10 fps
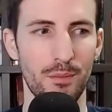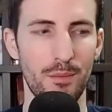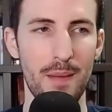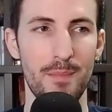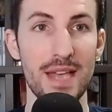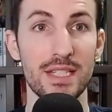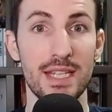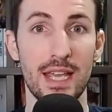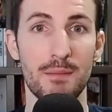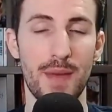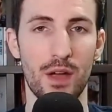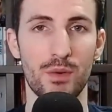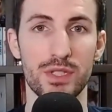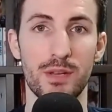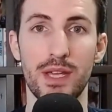my best ticket back
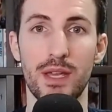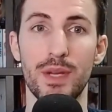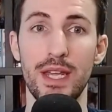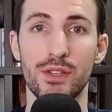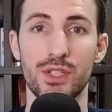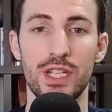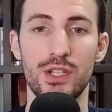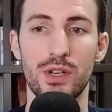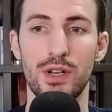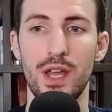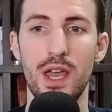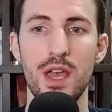was to become an English teacher.